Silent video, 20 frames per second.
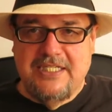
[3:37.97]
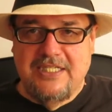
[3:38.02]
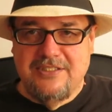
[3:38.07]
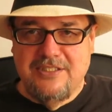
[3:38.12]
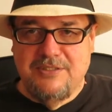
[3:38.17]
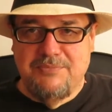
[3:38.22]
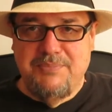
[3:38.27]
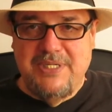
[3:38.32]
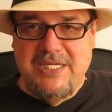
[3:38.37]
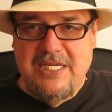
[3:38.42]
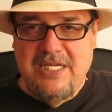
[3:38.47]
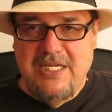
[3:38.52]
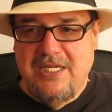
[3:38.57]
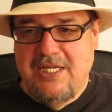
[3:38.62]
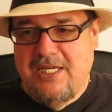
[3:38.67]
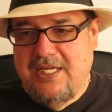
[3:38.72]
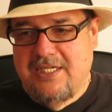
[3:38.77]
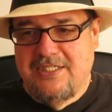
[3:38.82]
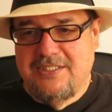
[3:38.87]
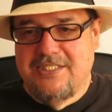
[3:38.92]
tend to
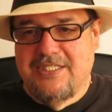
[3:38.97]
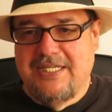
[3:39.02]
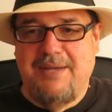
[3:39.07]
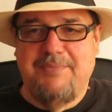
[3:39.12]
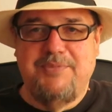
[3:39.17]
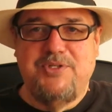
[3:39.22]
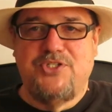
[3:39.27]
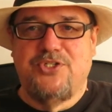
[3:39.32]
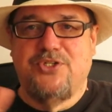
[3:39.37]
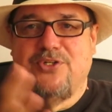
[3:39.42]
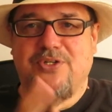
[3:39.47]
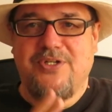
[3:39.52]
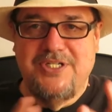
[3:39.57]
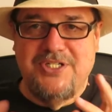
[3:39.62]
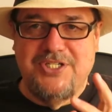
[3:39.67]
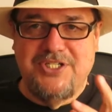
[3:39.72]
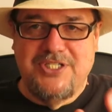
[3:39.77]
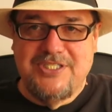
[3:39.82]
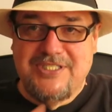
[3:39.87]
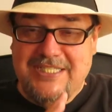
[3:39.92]
be and as
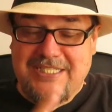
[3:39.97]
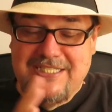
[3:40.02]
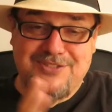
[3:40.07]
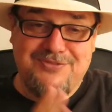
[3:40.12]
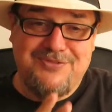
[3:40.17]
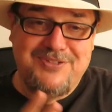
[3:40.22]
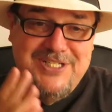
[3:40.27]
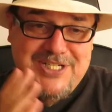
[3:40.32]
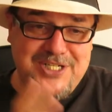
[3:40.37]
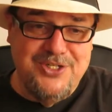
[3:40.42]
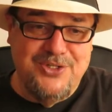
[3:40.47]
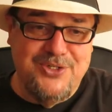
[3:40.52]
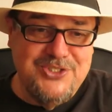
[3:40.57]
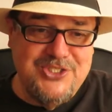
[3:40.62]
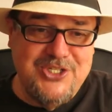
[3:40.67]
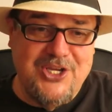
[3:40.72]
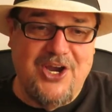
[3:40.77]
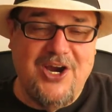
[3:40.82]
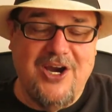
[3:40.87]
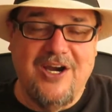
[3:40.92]
amateurish as these
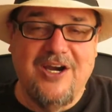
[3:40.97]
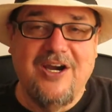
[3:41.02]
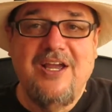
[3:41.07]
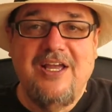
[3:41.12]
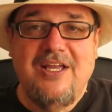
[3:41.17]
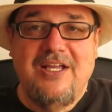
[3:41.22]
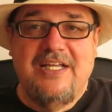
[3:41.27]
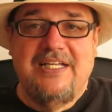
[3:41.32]
videos are,